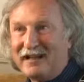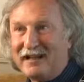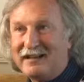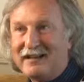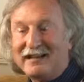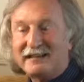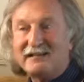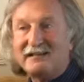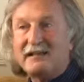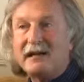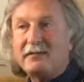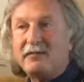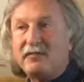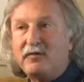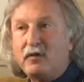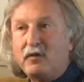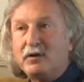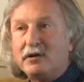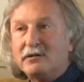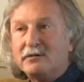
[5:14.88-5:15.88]
And then step
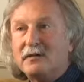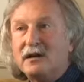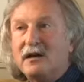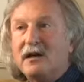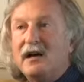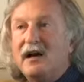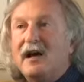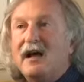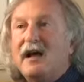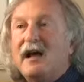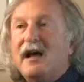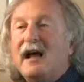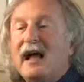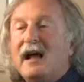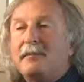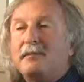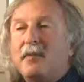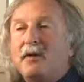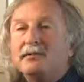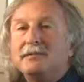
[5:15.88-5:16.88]
four,
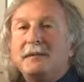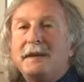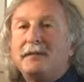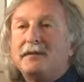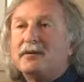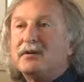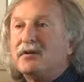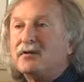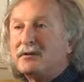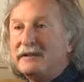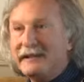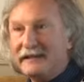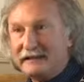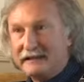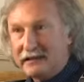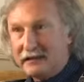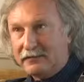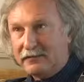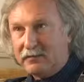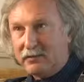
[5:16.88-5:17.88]
and most people don't need
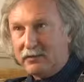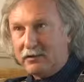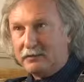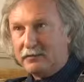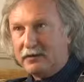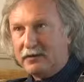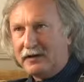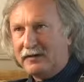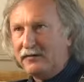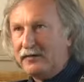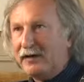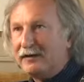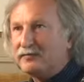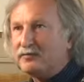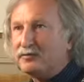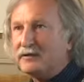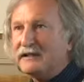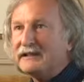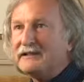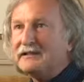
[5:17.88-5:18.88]
step four, but if you
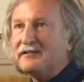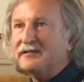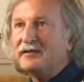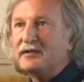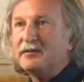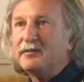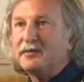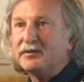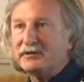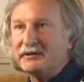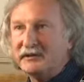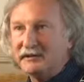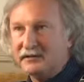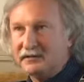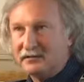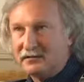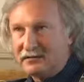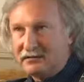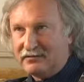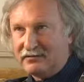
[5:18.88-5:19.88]
have really severe
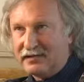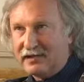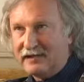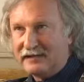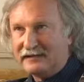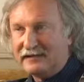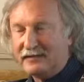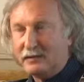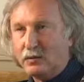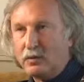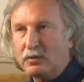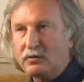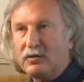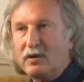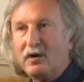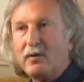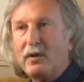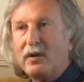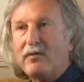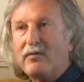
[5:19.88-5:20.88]
persistent arthritis that won't
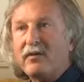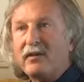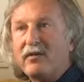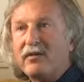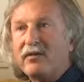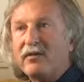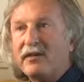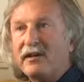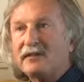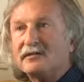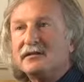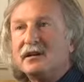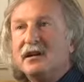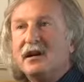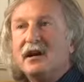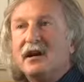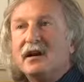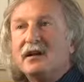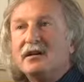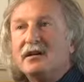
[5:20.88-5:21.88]
go away with other things,
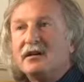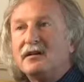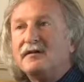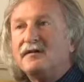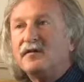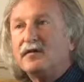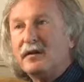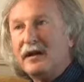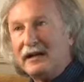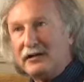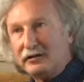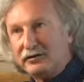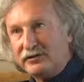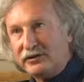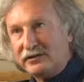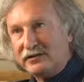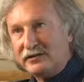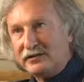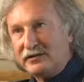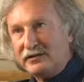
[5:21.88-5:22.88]
look at food
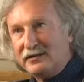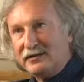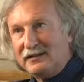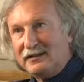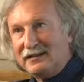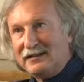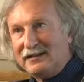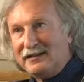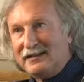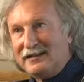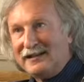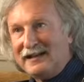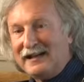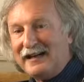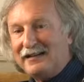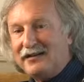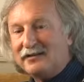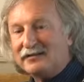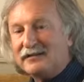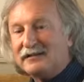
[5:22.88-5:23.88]
allergies.
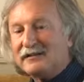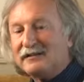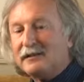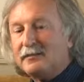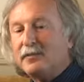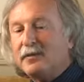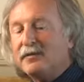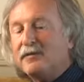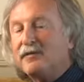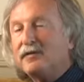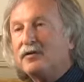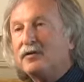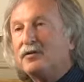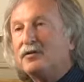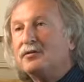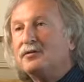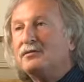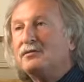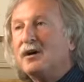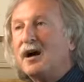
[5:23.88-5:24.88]
And there's a simple
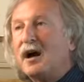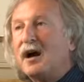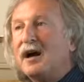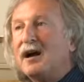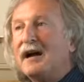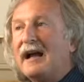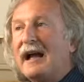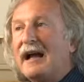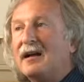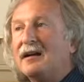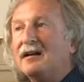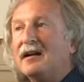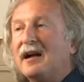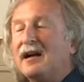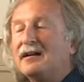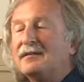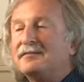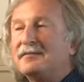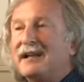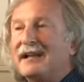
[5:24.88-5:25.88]
food,
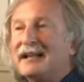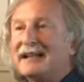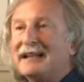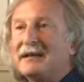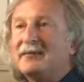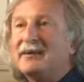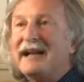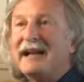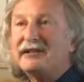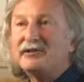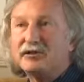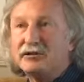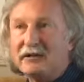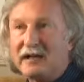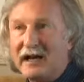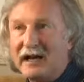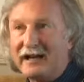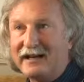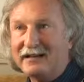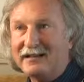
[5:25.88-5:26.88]
an elimination
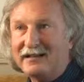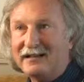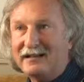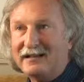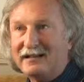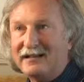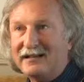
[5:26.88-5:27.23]
diet